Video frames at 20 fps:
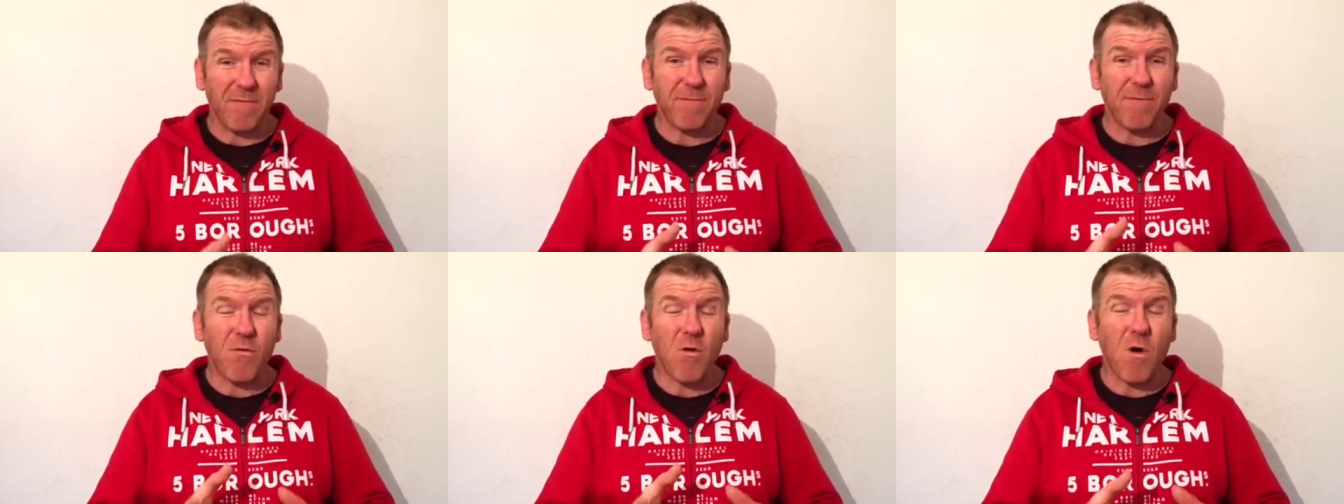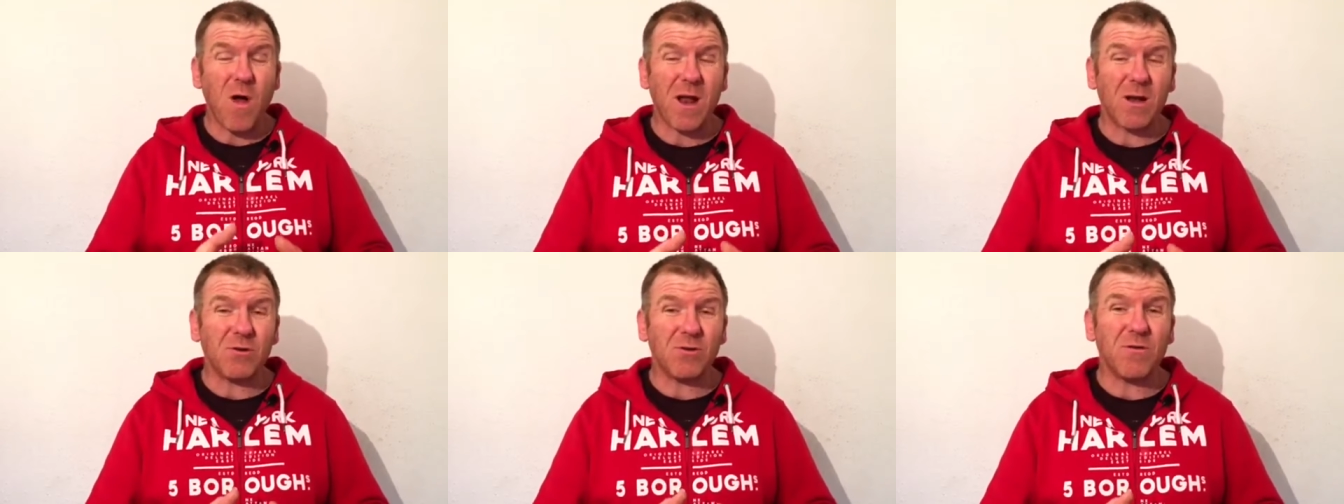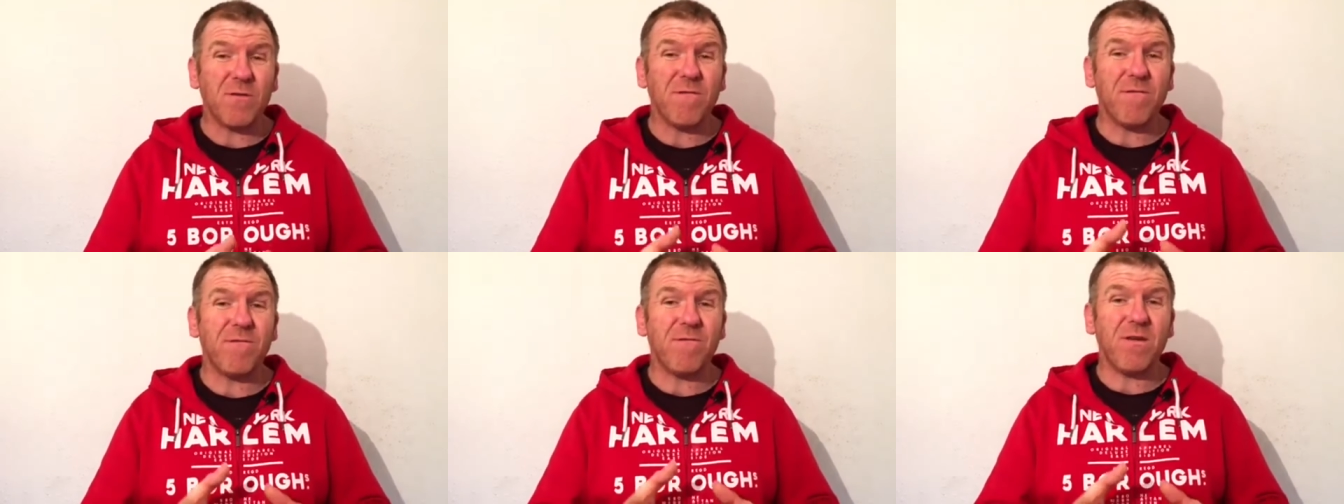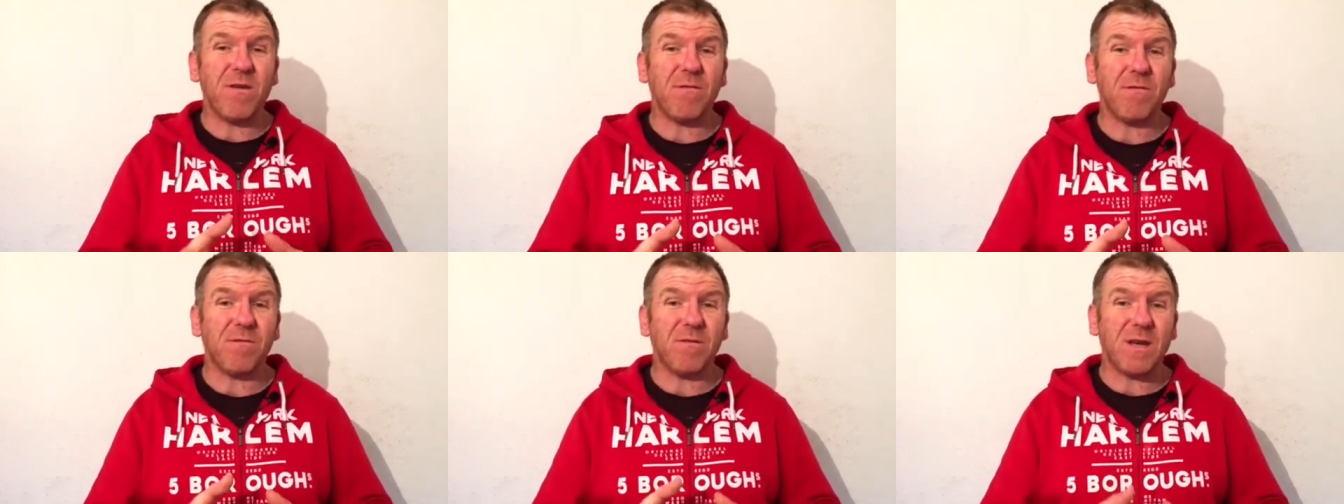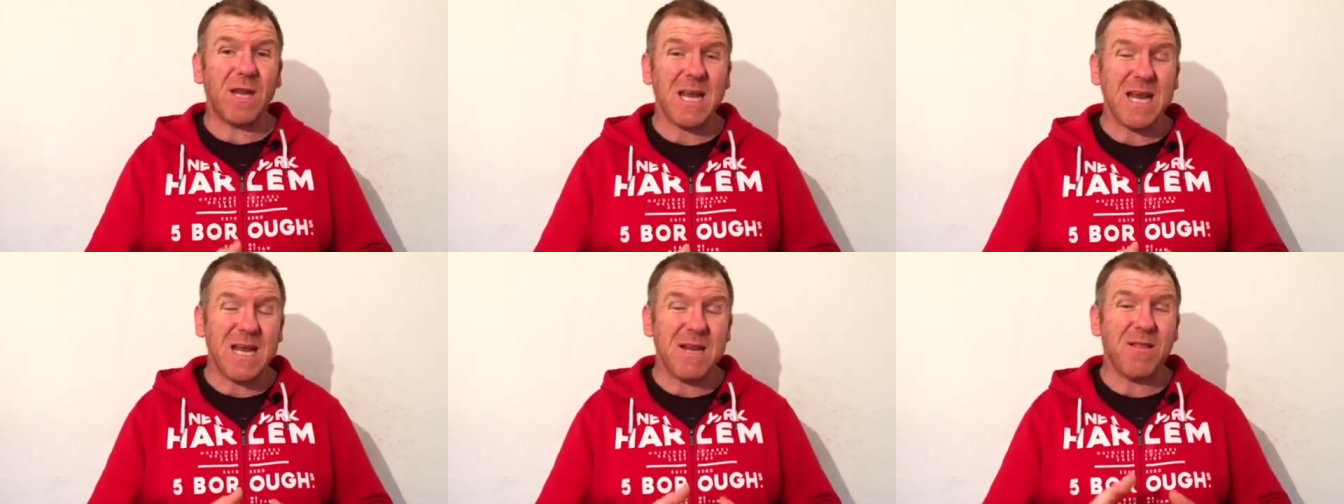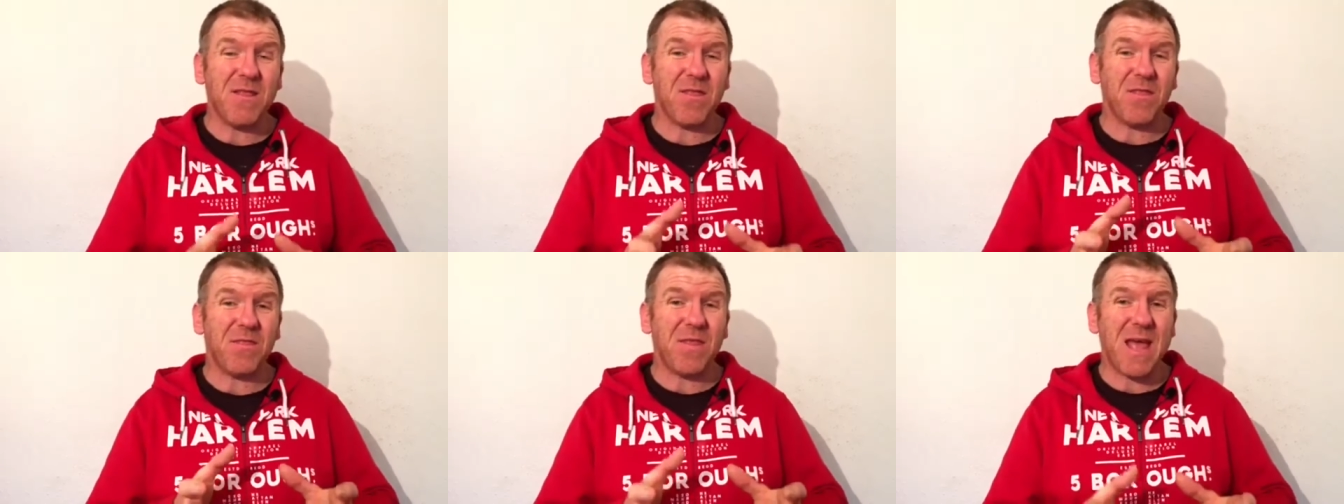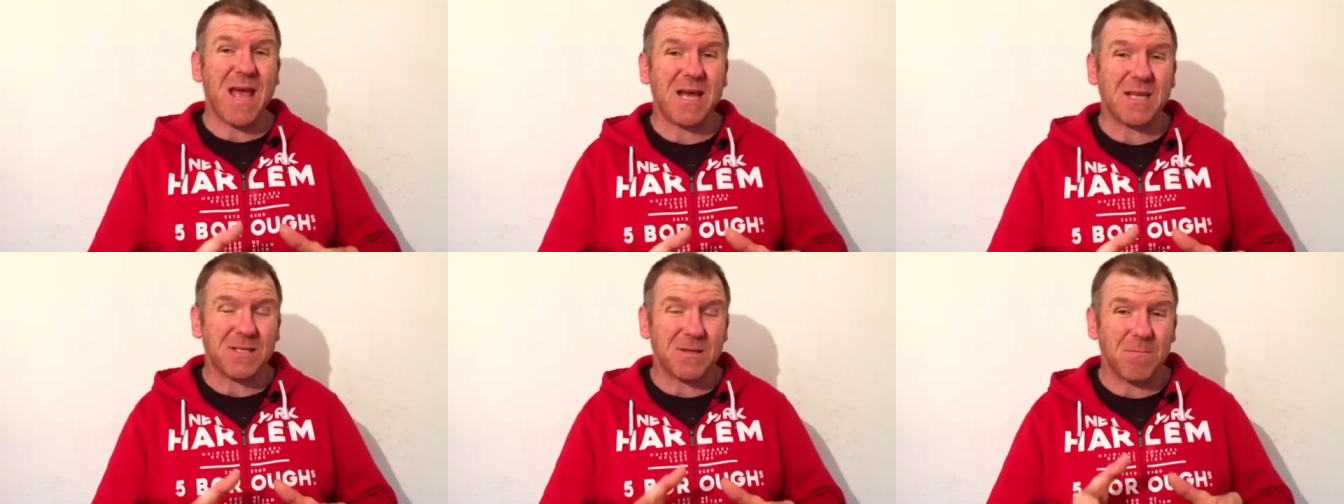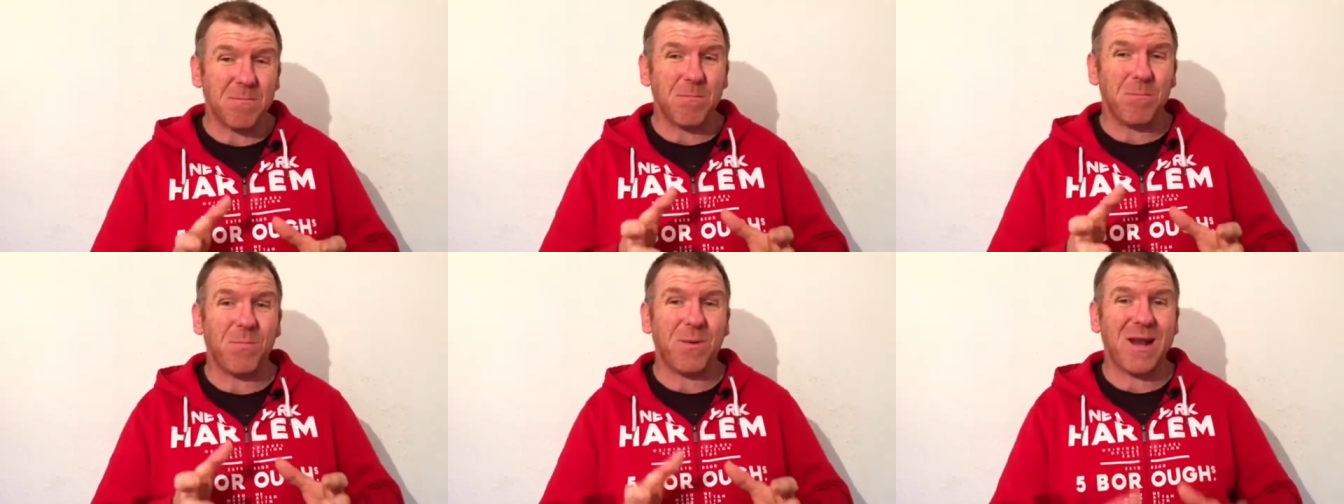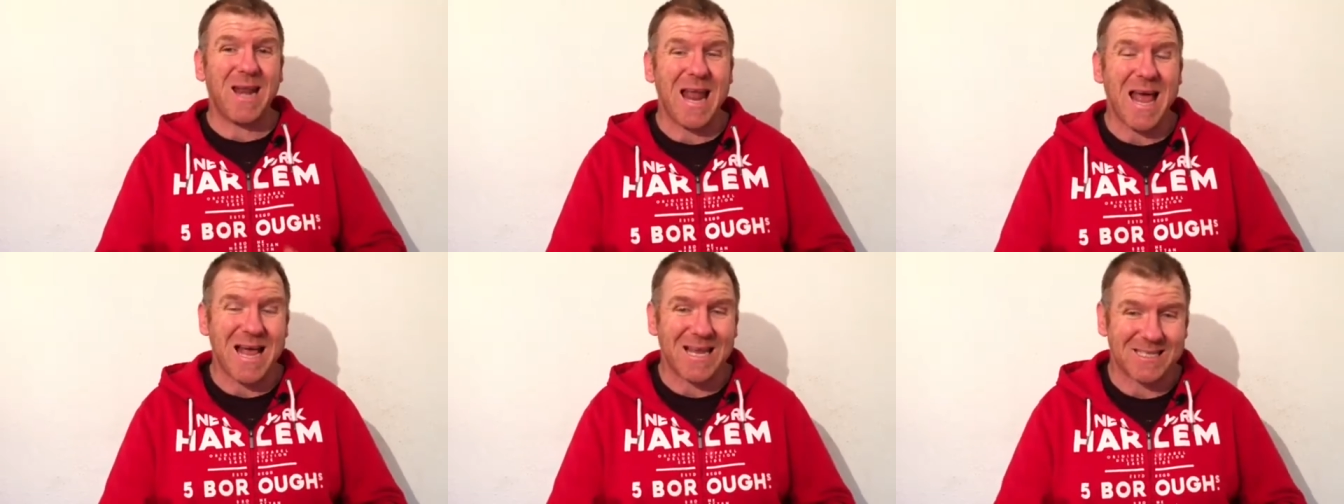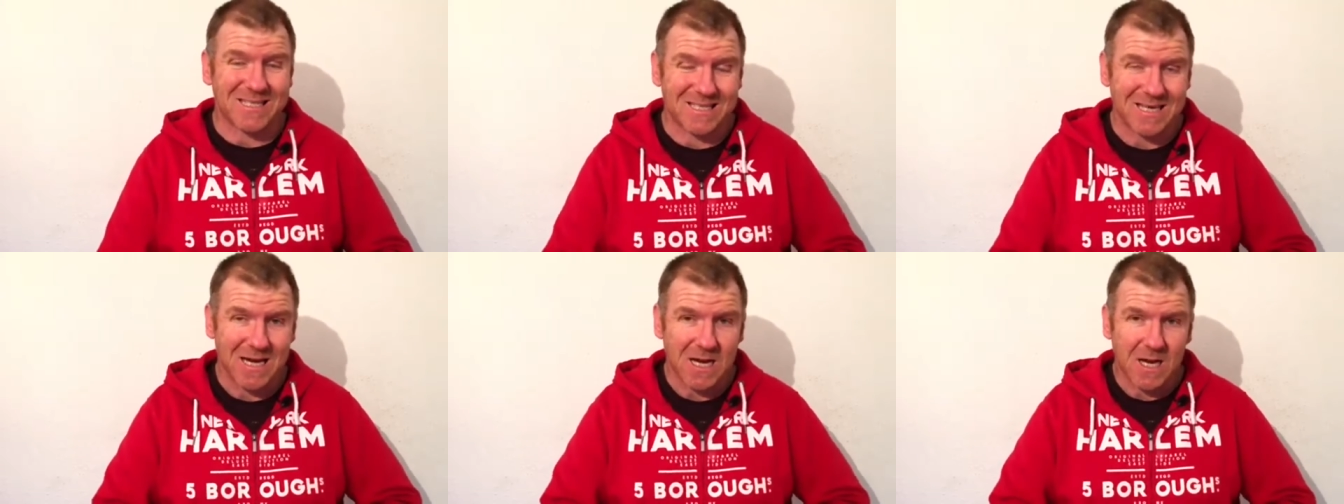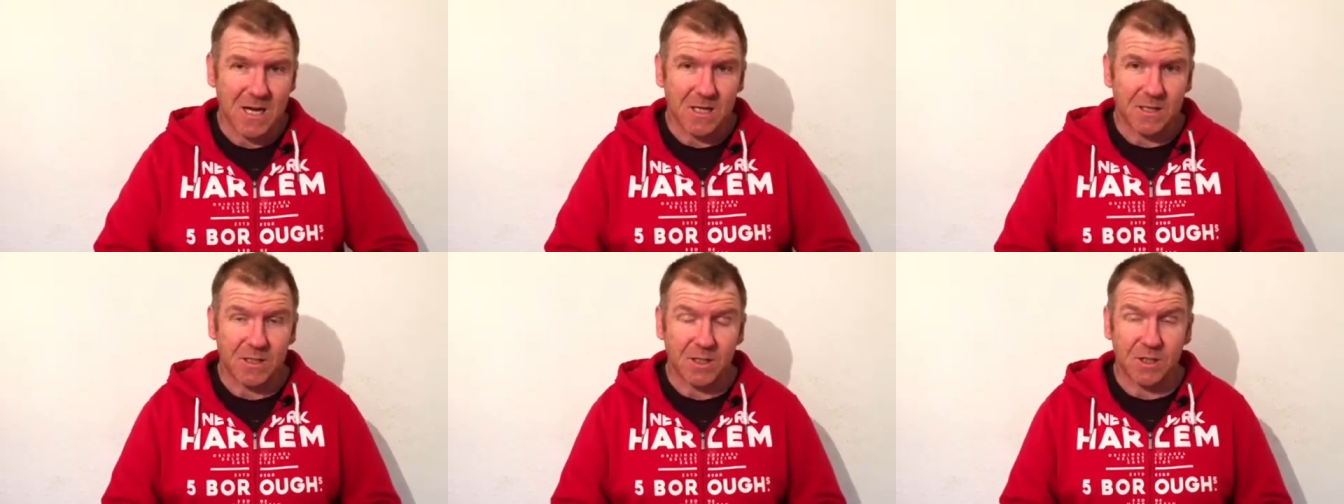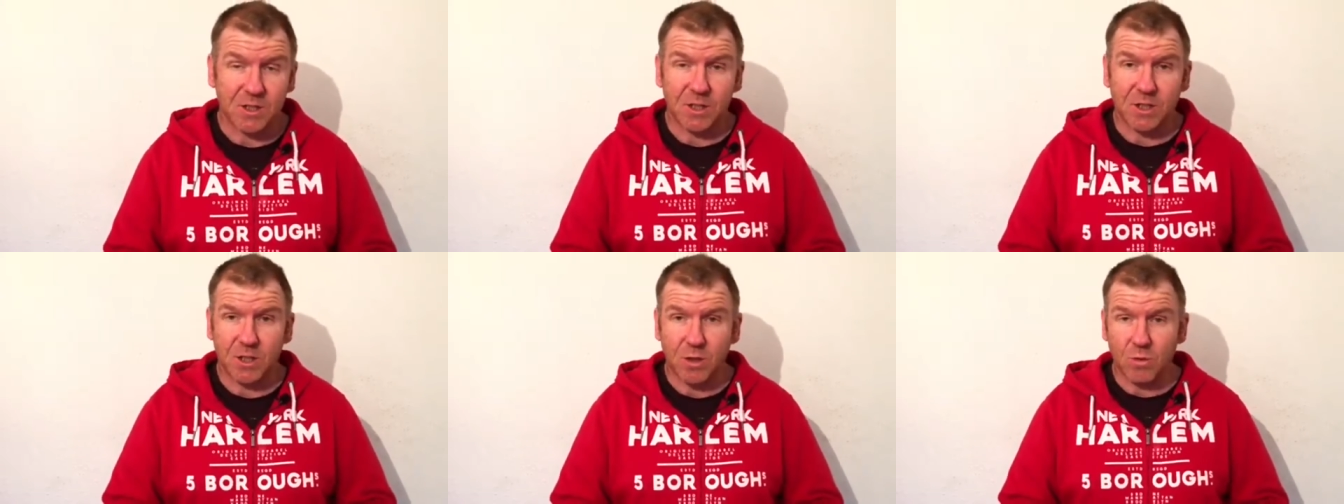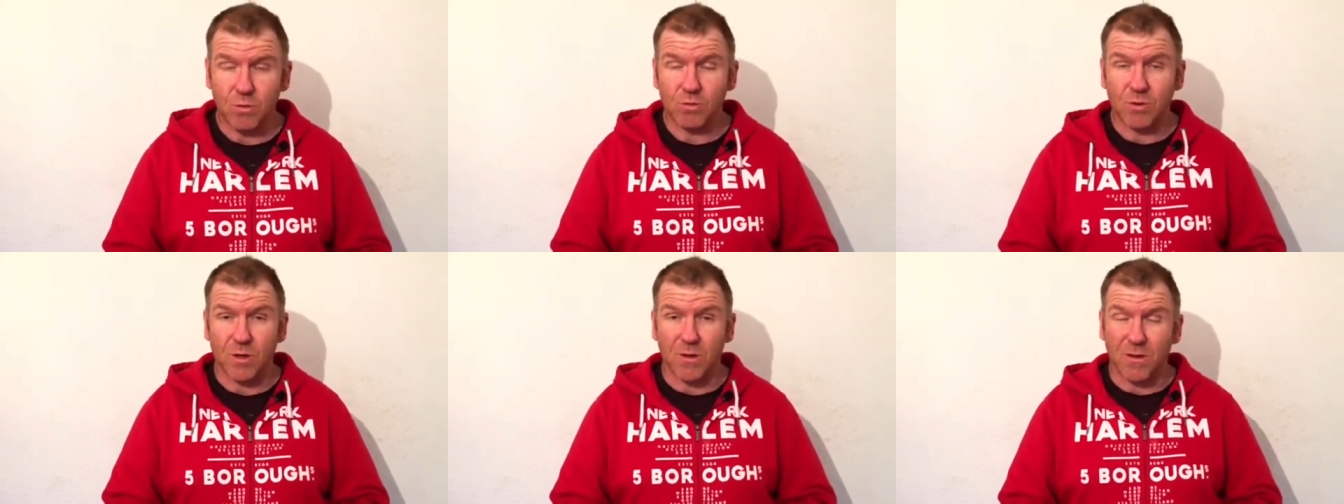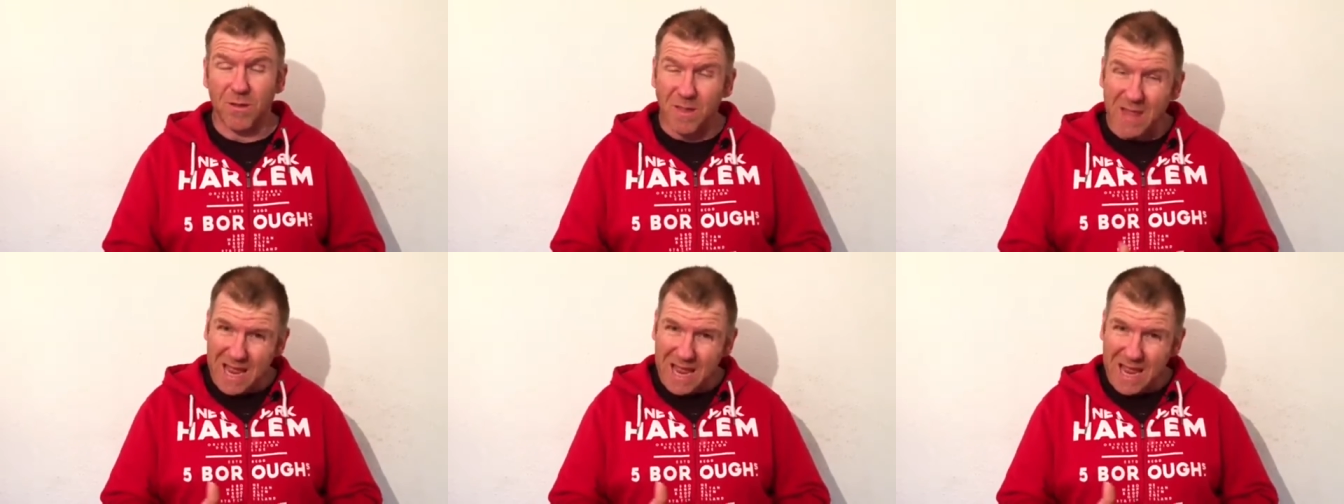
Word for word: 415,000 plus to children.